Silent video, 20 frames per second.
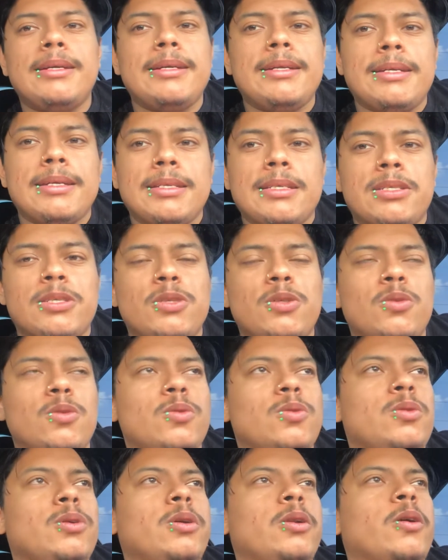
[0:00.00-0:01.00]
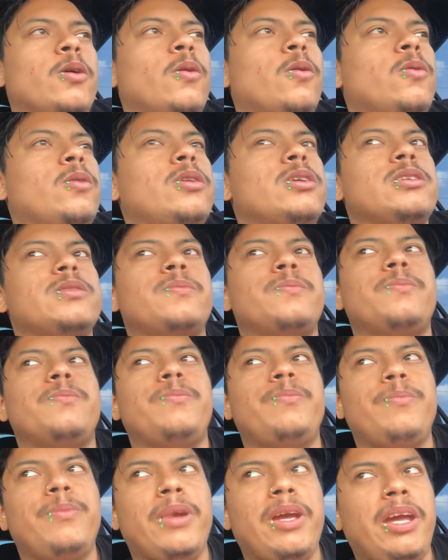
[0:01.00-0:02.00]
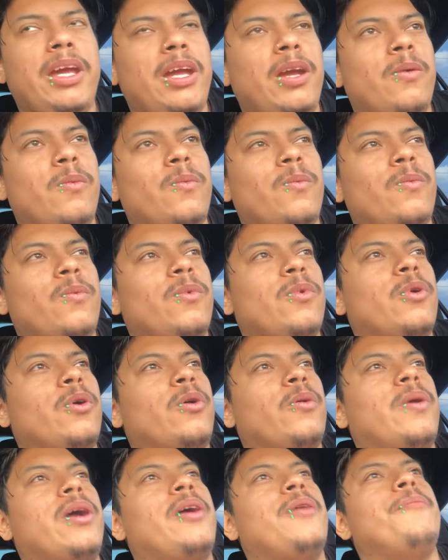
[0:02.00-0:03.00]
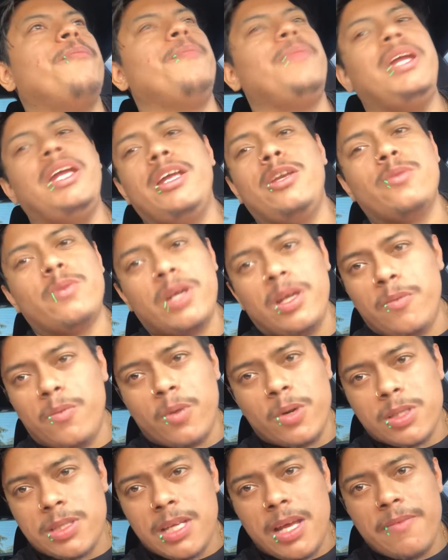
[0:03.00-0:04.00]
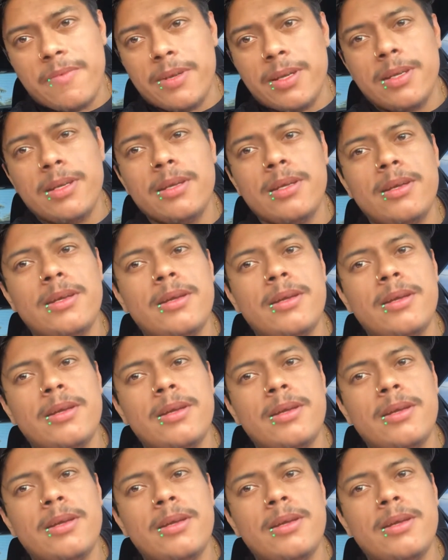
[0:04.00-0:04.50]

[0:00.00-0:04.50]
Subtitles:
into, just being around me 24/7.